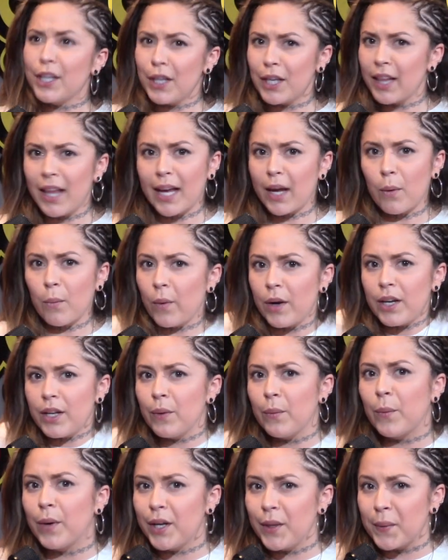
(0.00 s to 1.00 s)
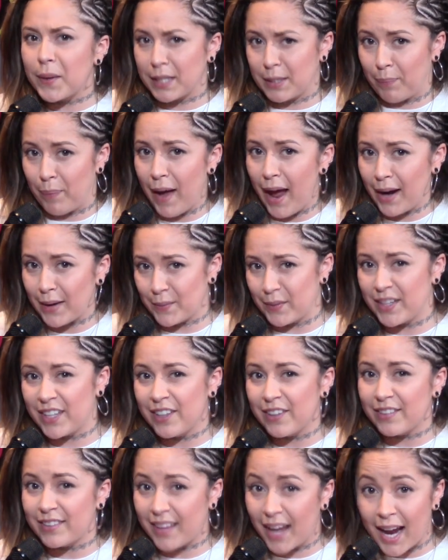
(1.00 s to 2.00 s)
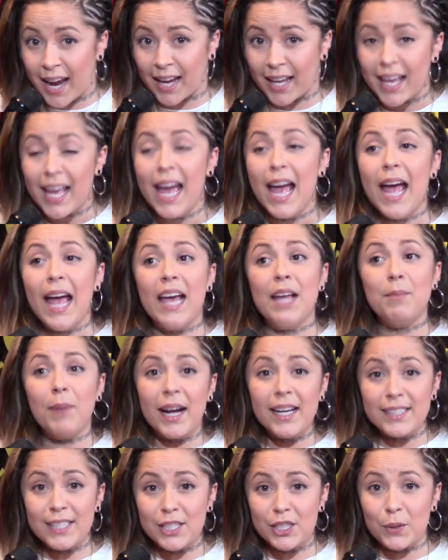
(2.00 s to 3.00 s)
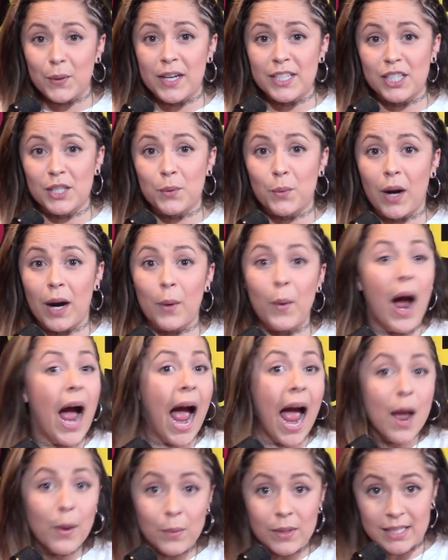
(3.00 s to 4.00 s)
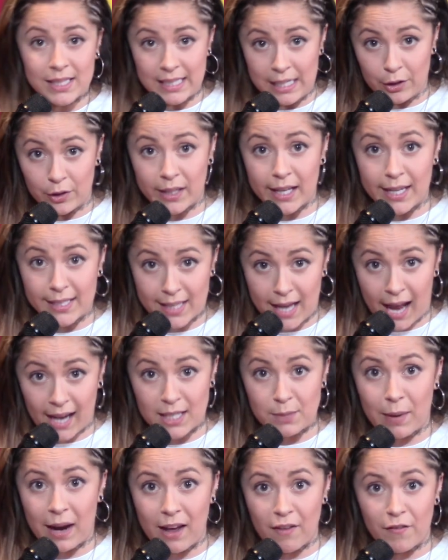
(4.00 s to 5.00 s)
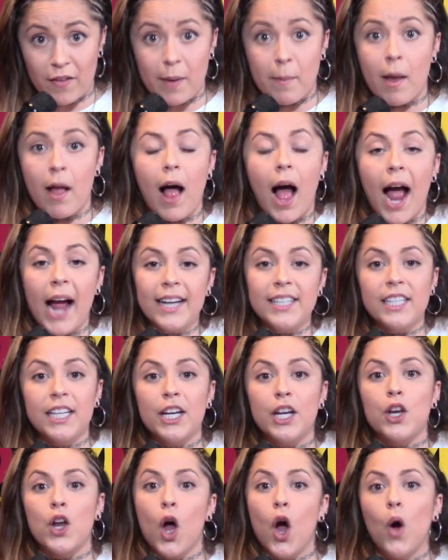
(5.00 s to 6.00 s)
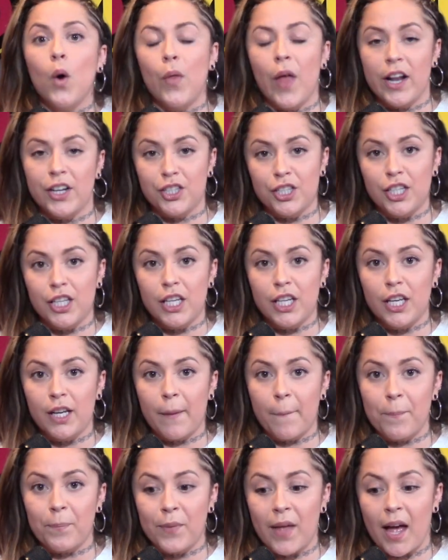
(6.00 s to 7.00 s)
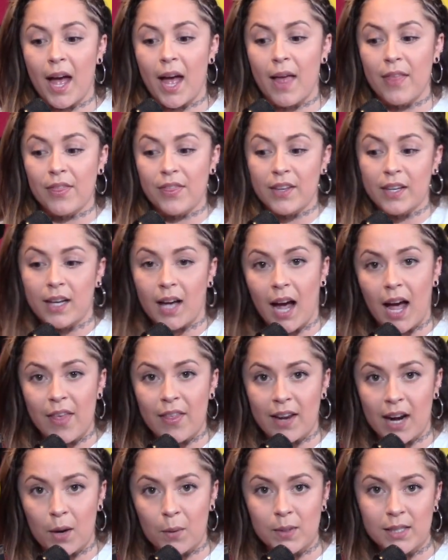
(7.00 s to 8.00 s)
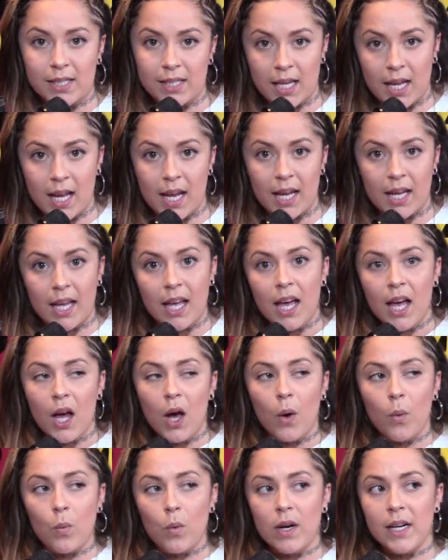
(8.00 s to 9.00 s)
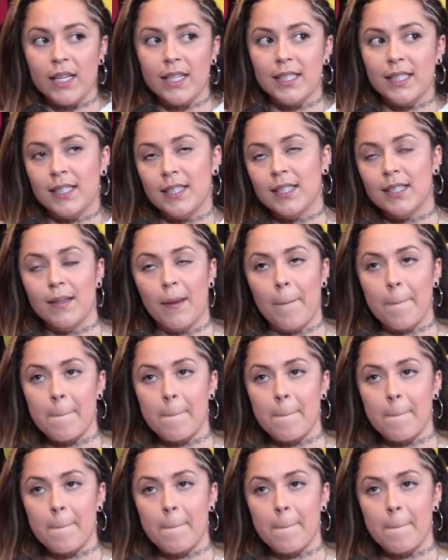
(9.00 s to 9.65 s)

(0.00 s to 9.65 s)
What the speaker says: like what do you expect? What do you think? In my situation where I was nearly attacked by a female, I didn't know that the guy that I was seeing was